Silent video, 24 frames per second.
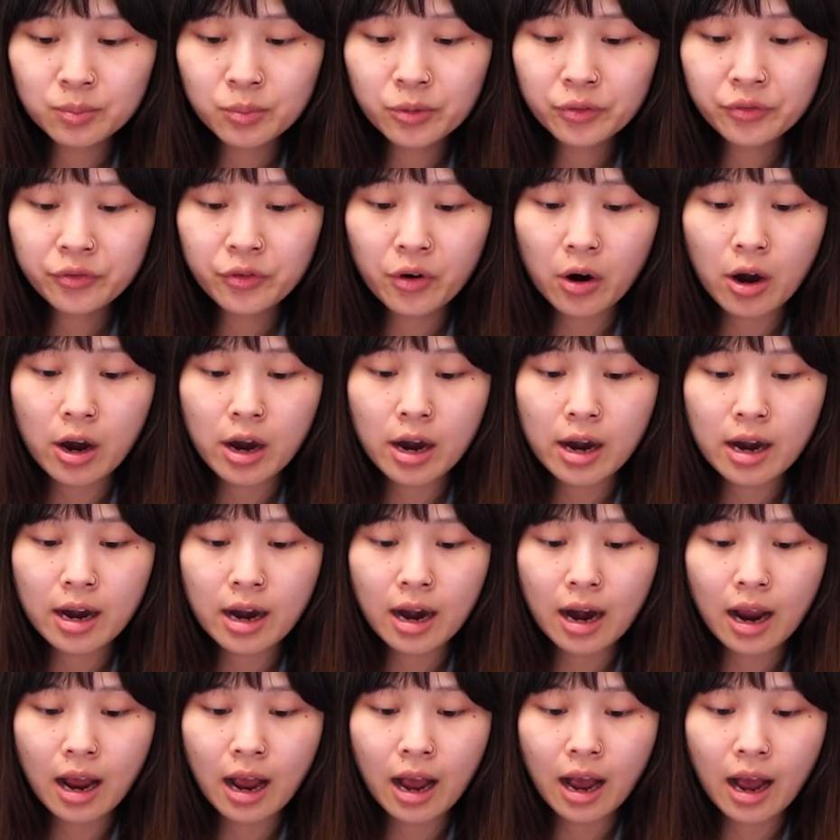before
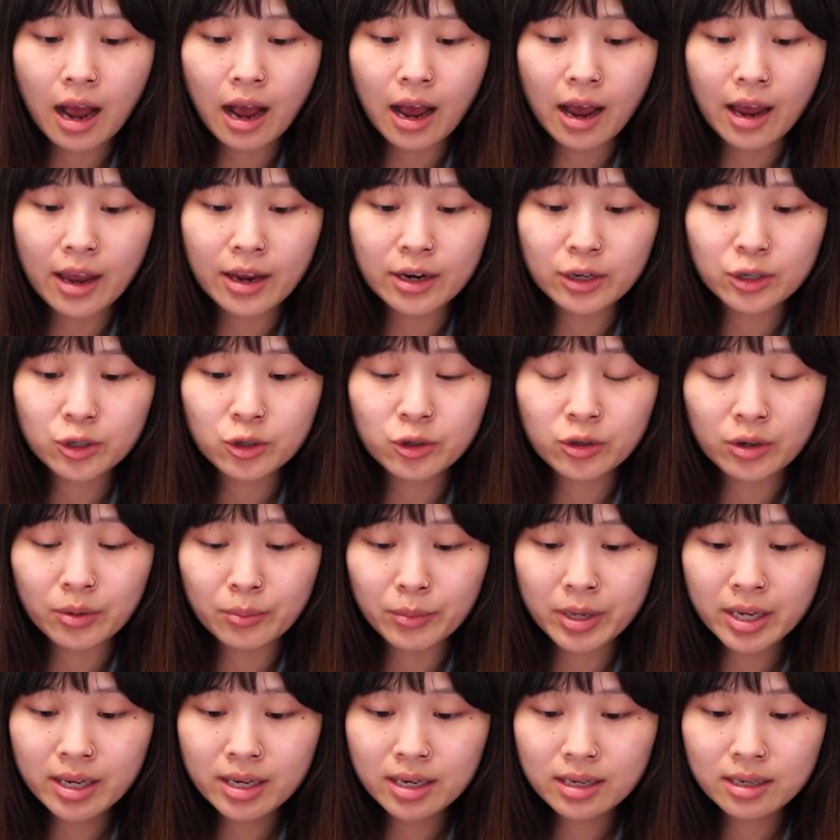I trim
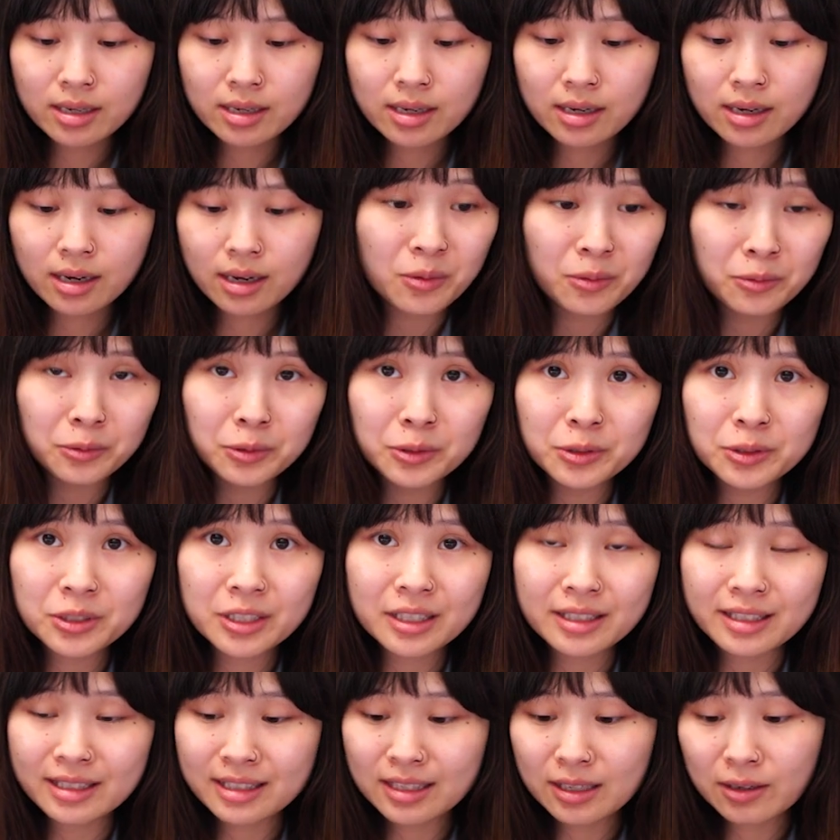it, we'll
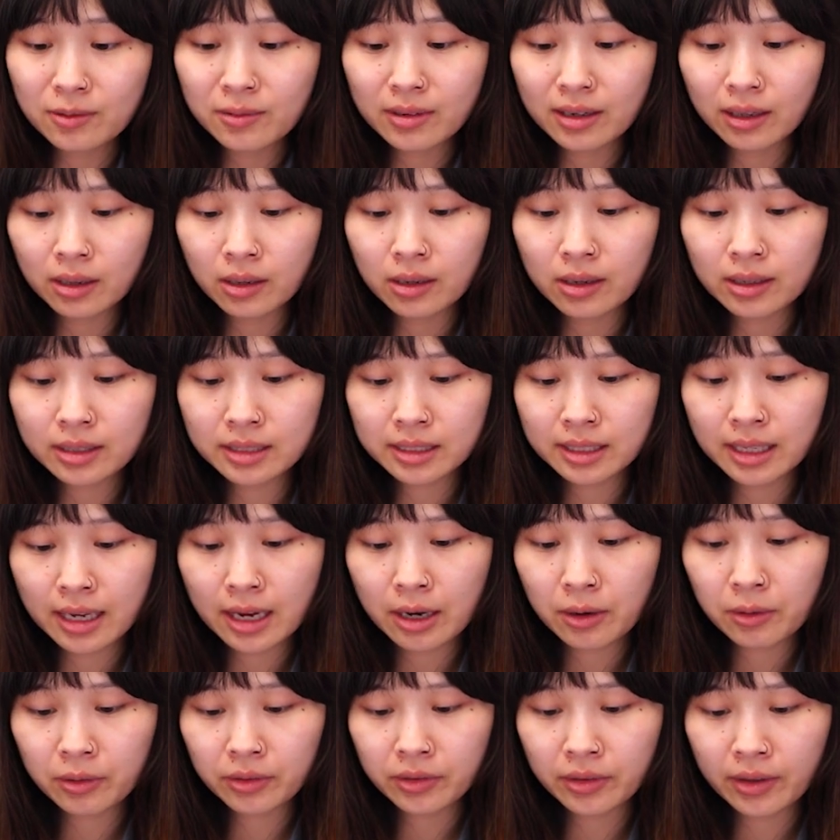just see what it looks
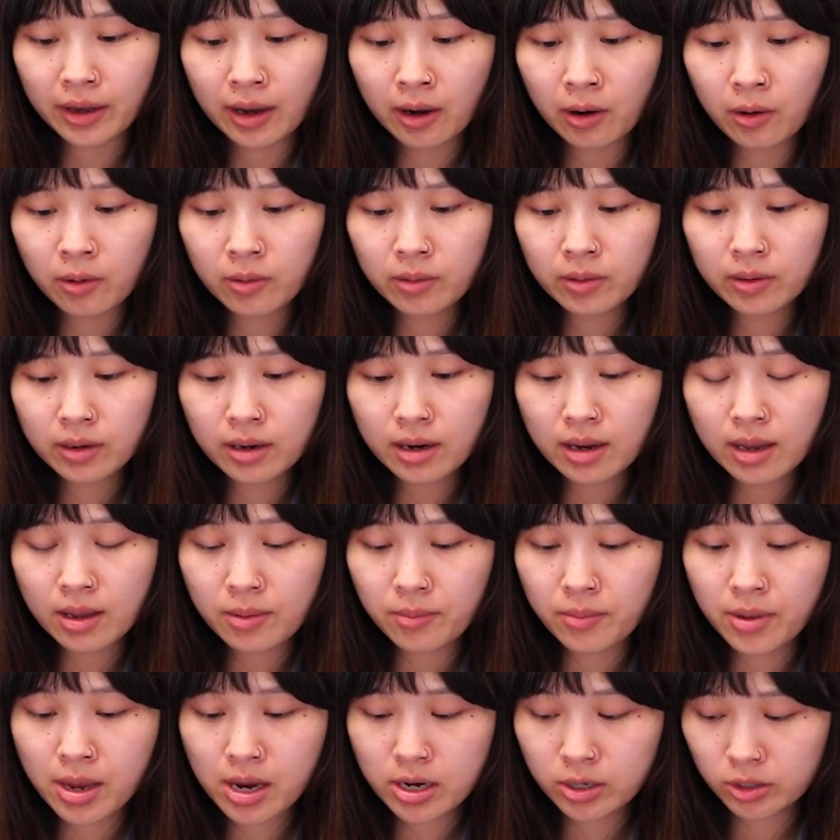like without it
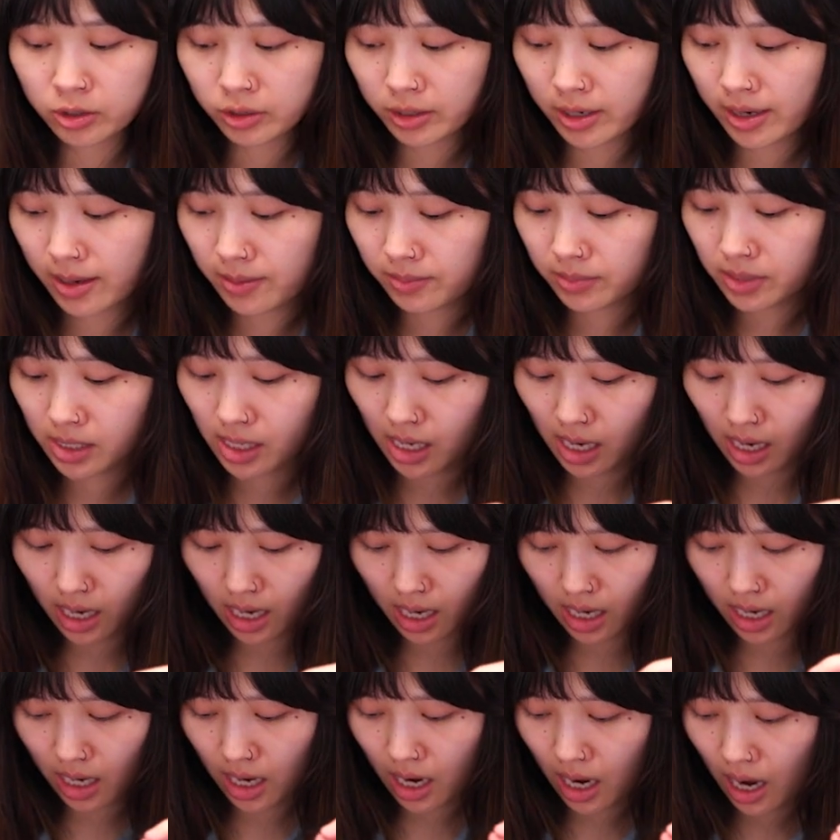being trimmed.
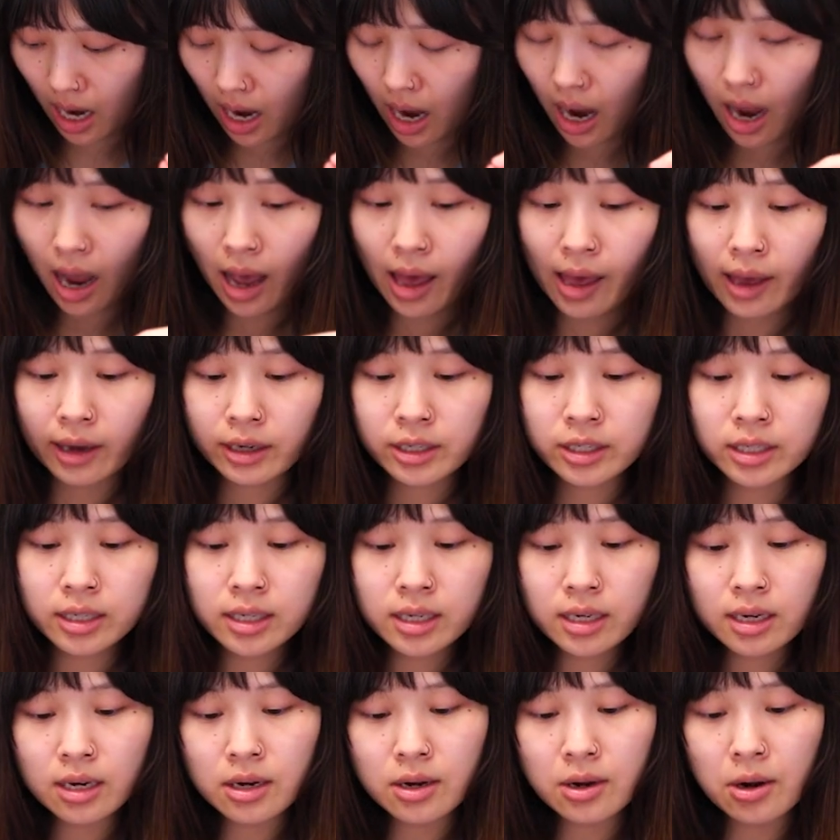And I actually
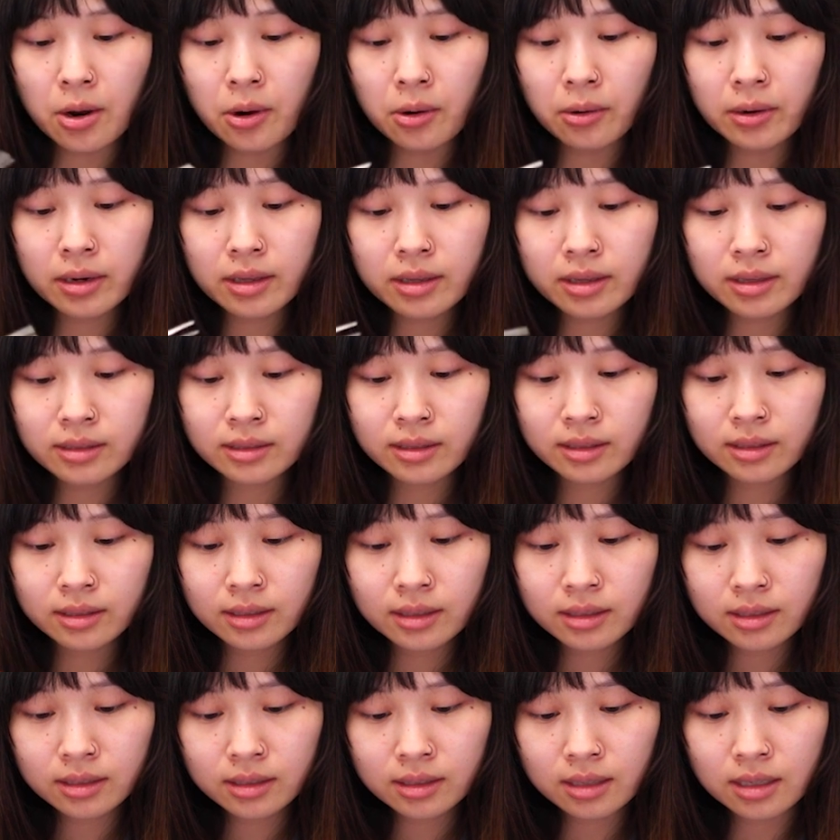didn't notice
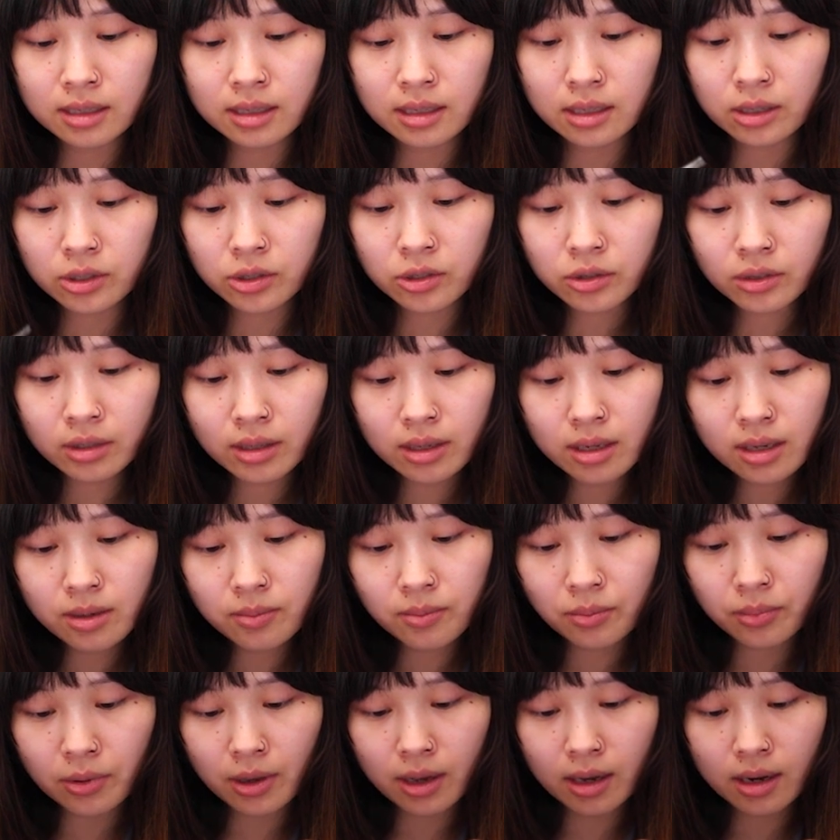this initially,
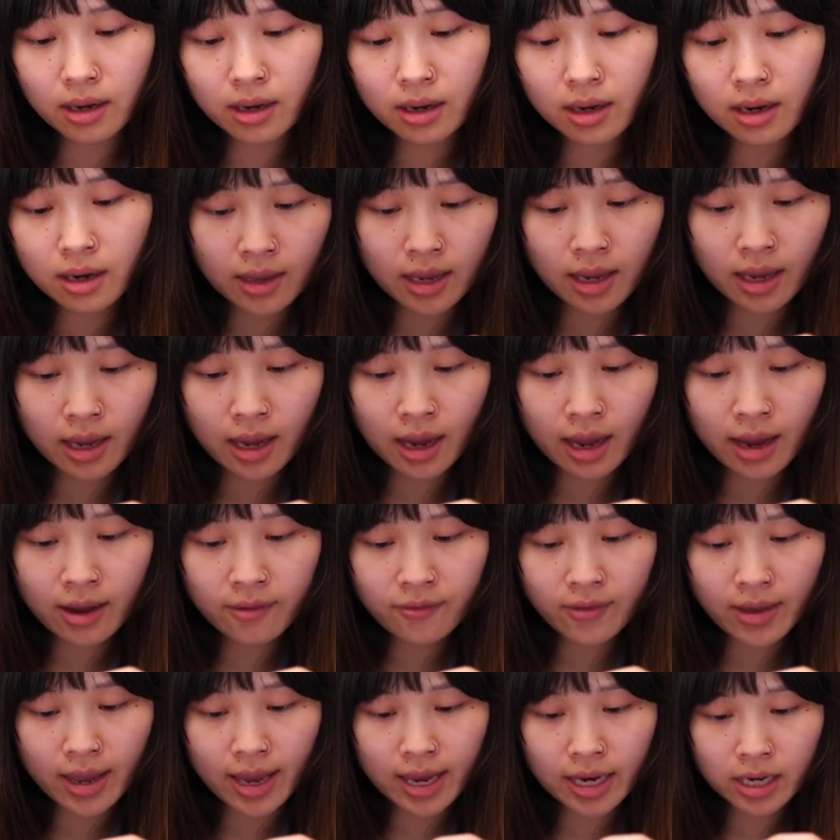but they
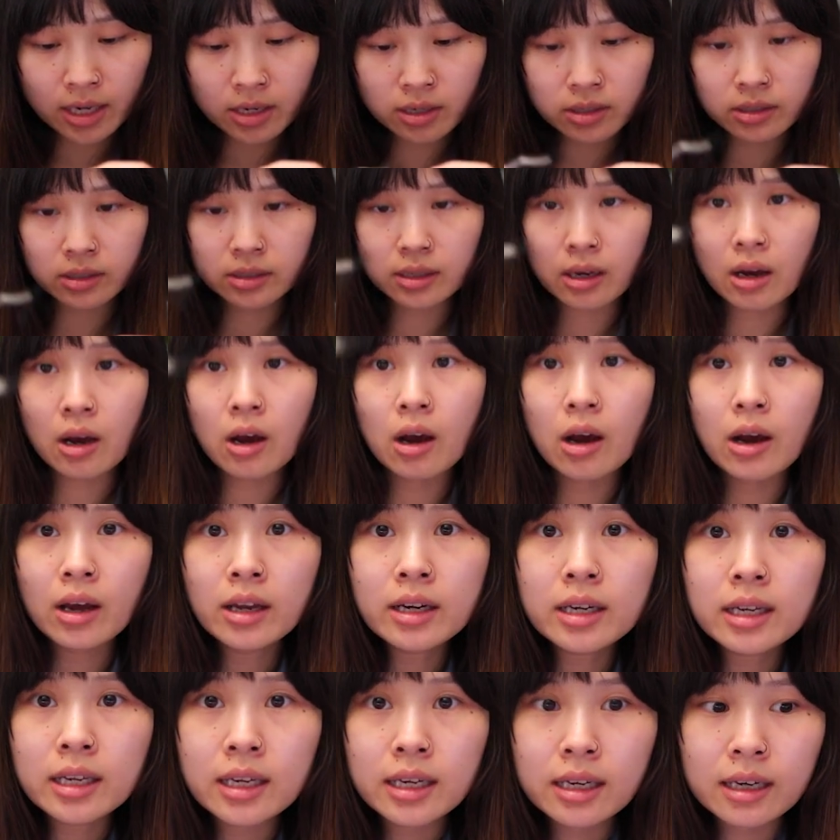have anchors
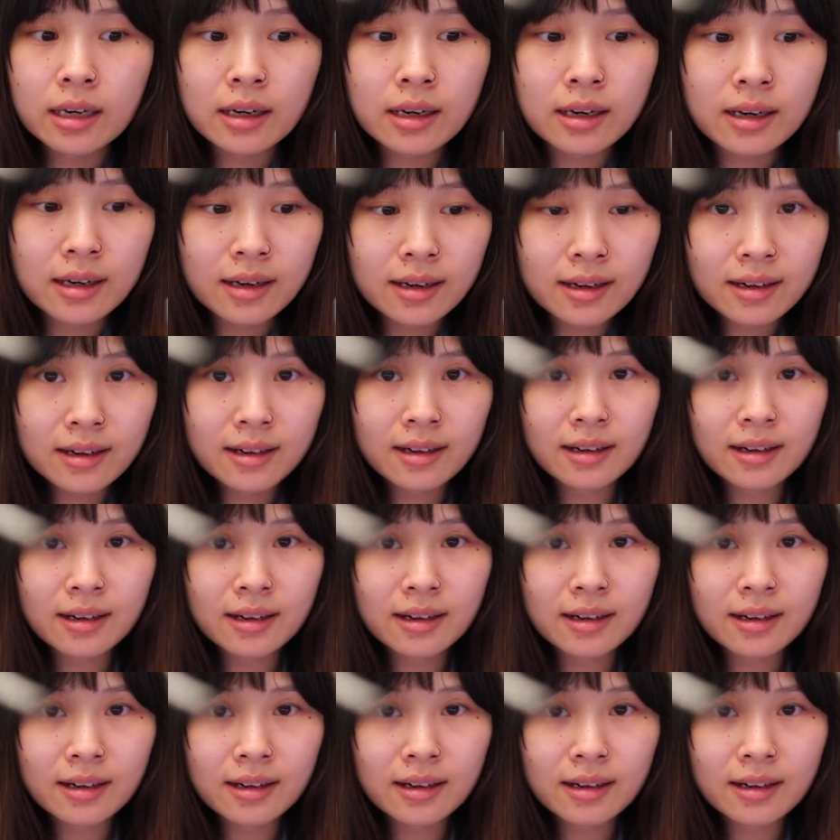on here.